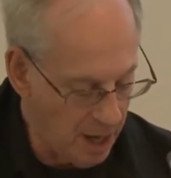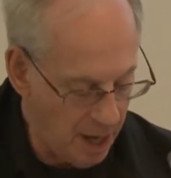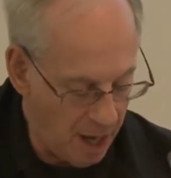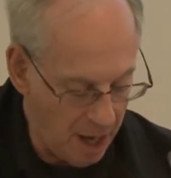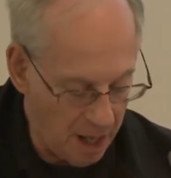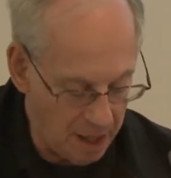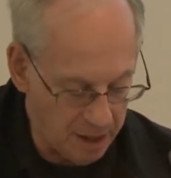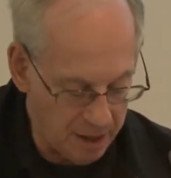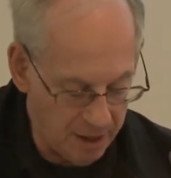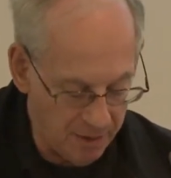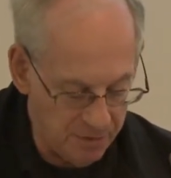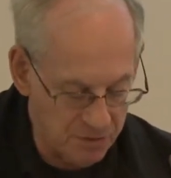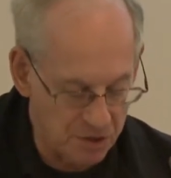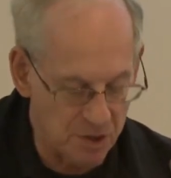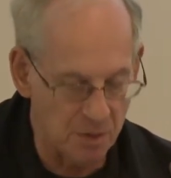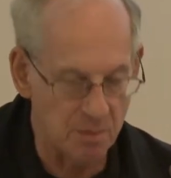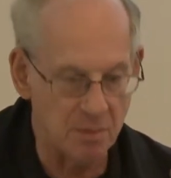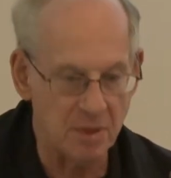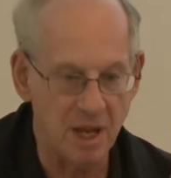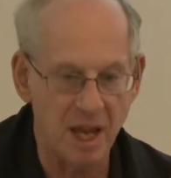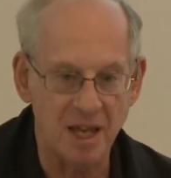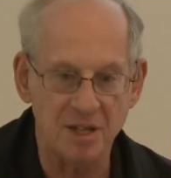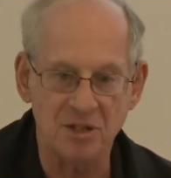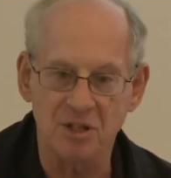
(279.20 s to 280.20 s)
I'll give
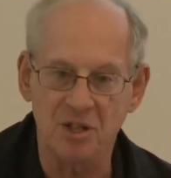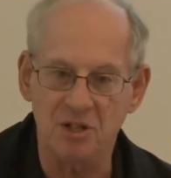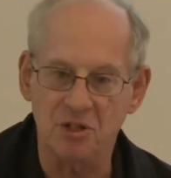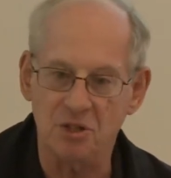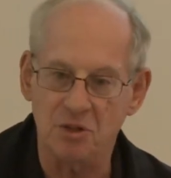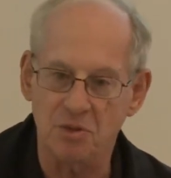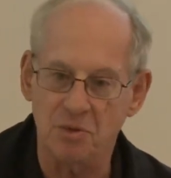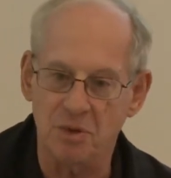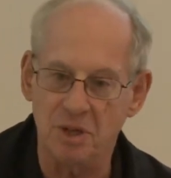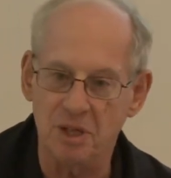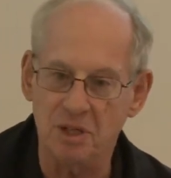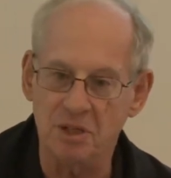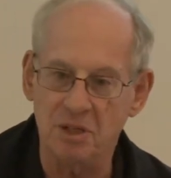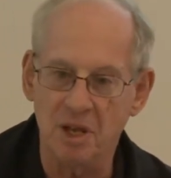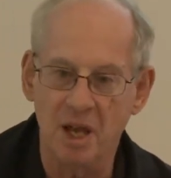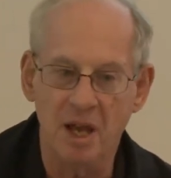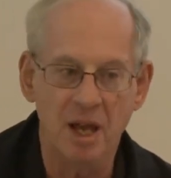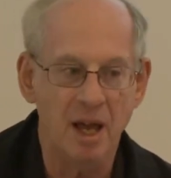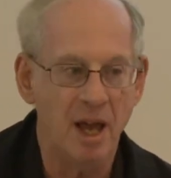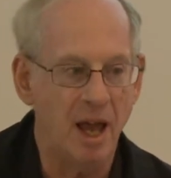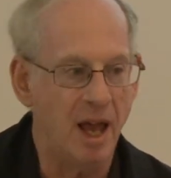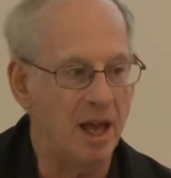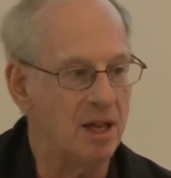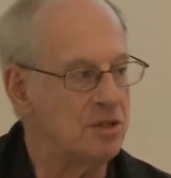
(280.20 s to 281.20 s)
some case histories
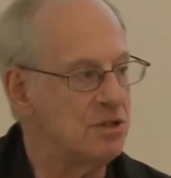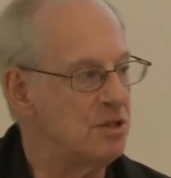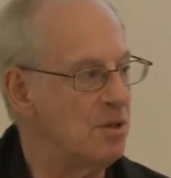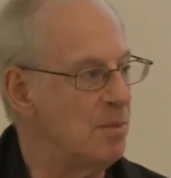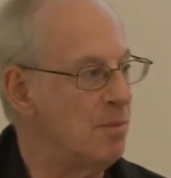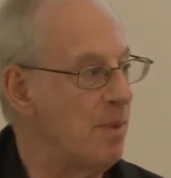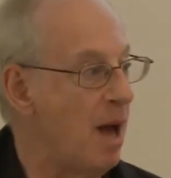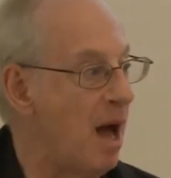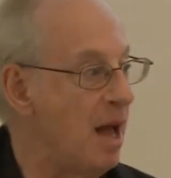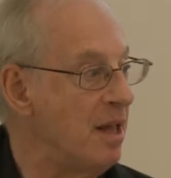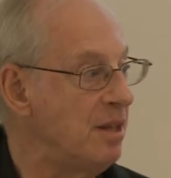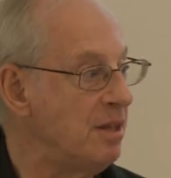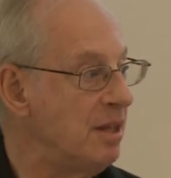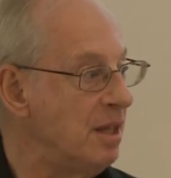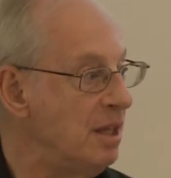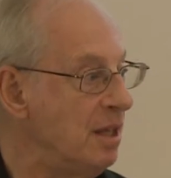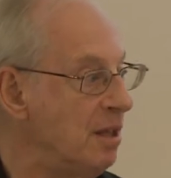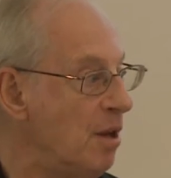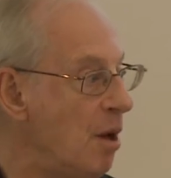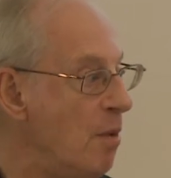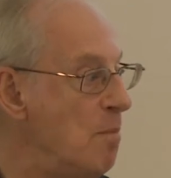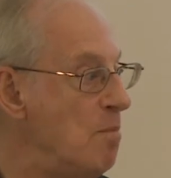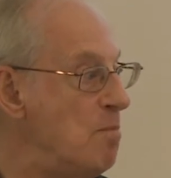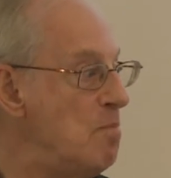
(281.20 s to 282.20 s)
and some, I
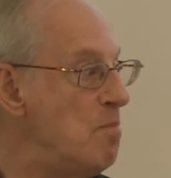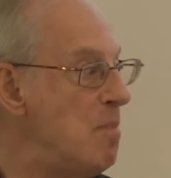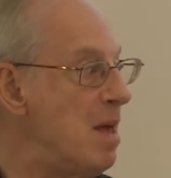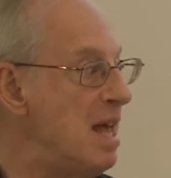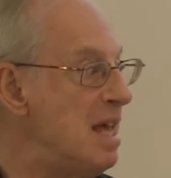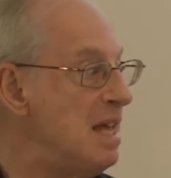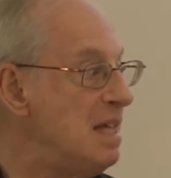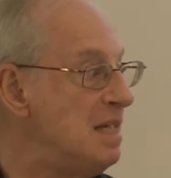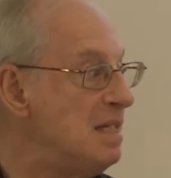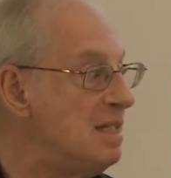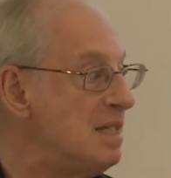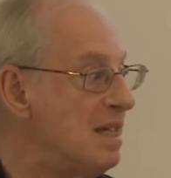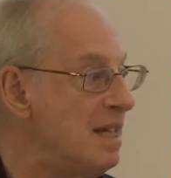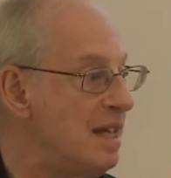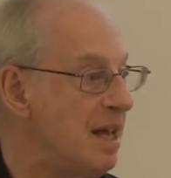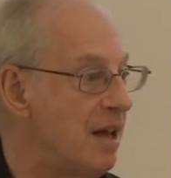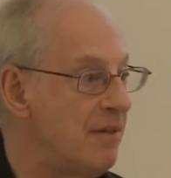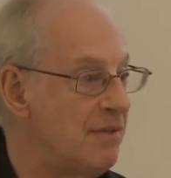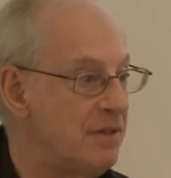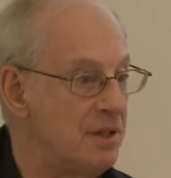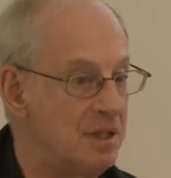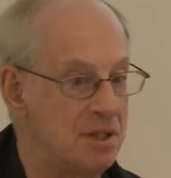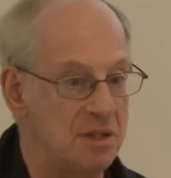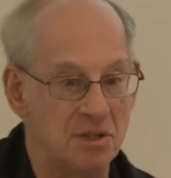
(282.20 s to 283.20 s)
think, amazing
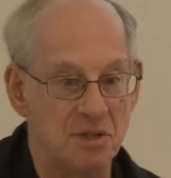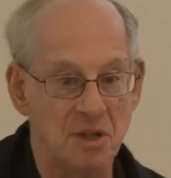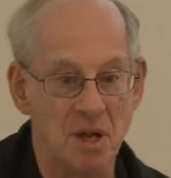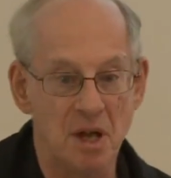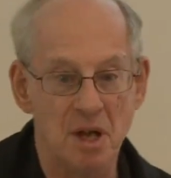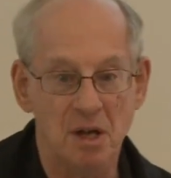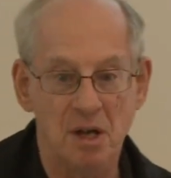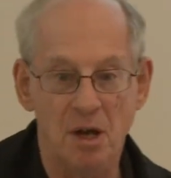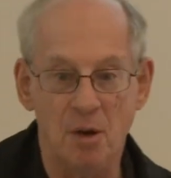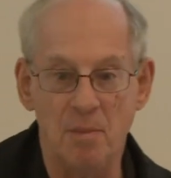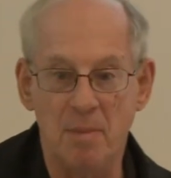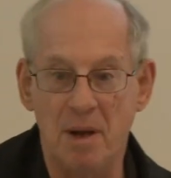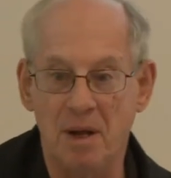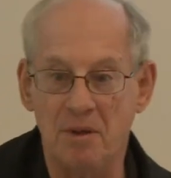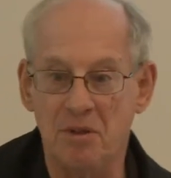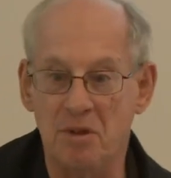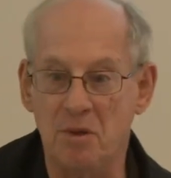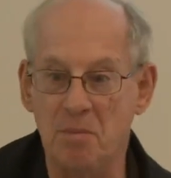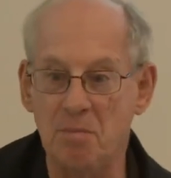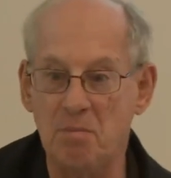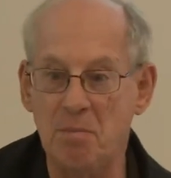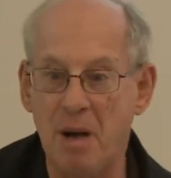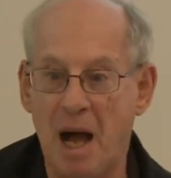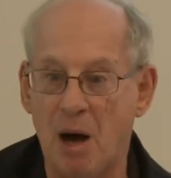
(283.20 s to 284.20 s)
evidence about
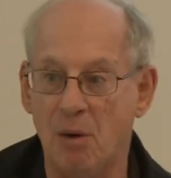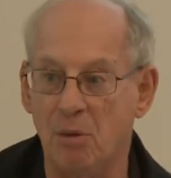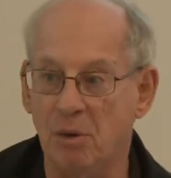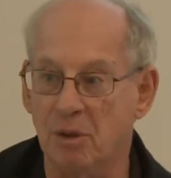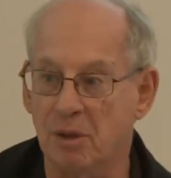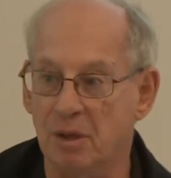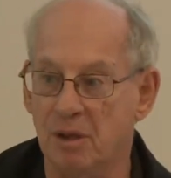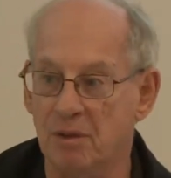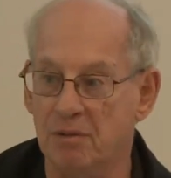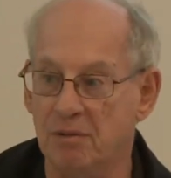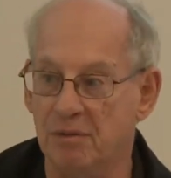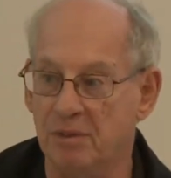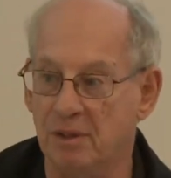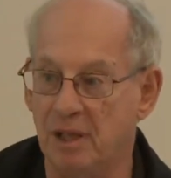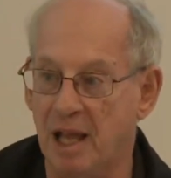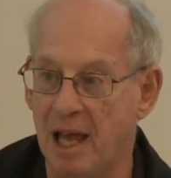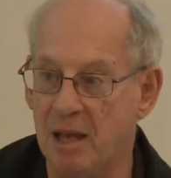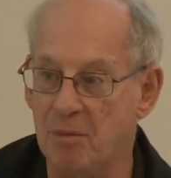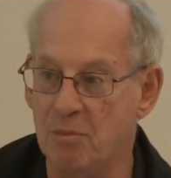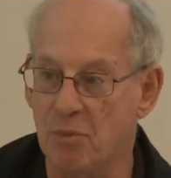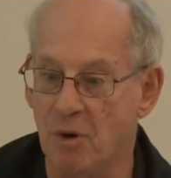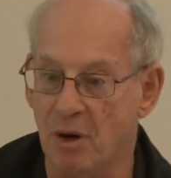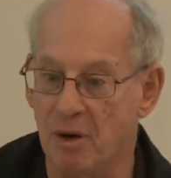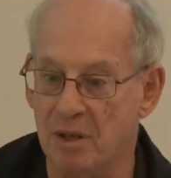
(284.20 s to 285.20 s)
the power of
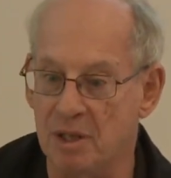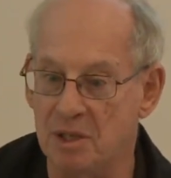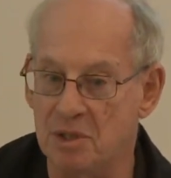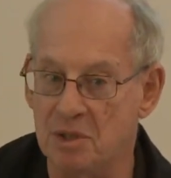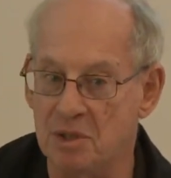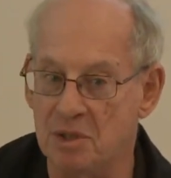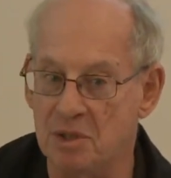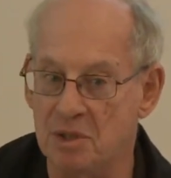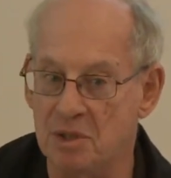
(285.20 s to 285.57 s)
libraries,